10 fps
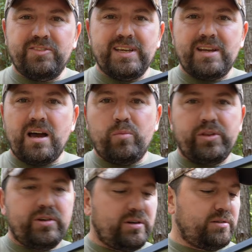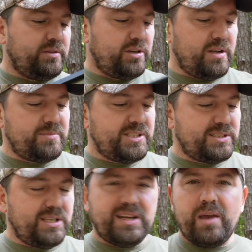Vietnam with your
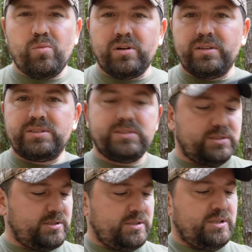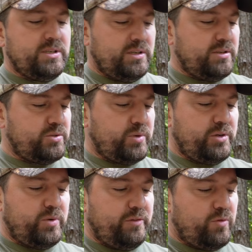M16A1. This is
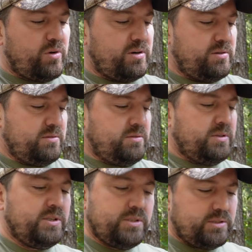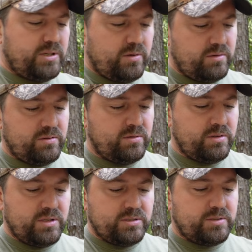2024. So
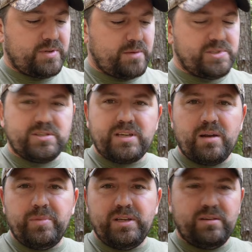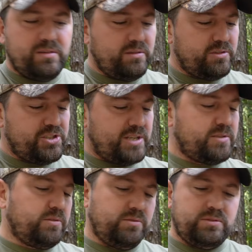sometimes you just got to be a little
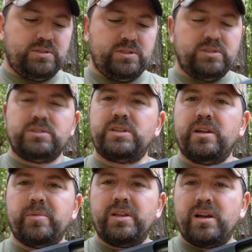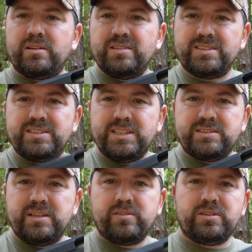gentle. Just get them in there until it
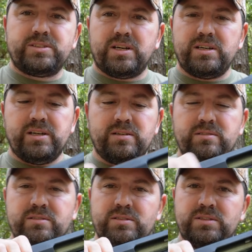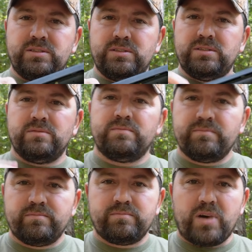seats, give it a little tug,
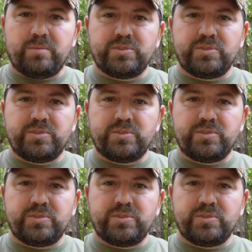problem